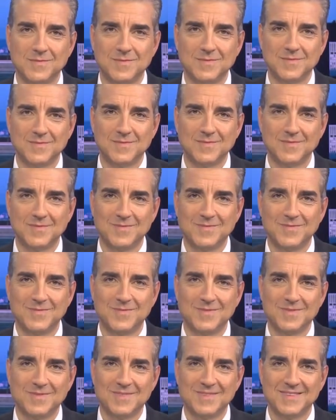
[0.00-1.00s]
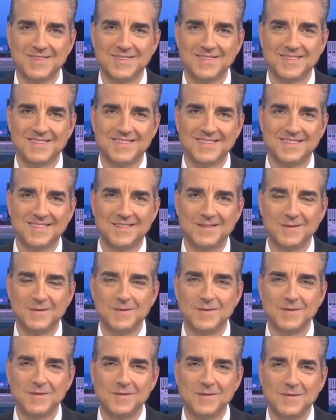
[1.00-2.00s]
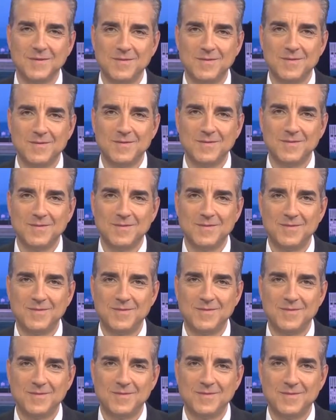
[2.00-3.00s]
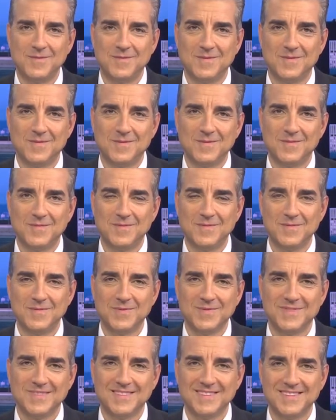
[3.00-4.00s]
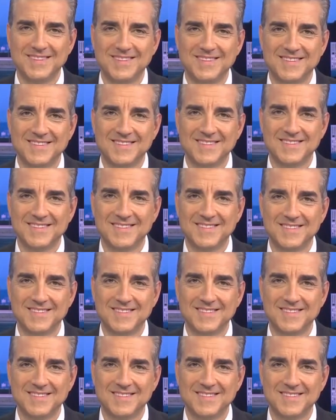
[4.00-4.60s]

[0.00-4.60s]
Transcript: The person shown says nothing.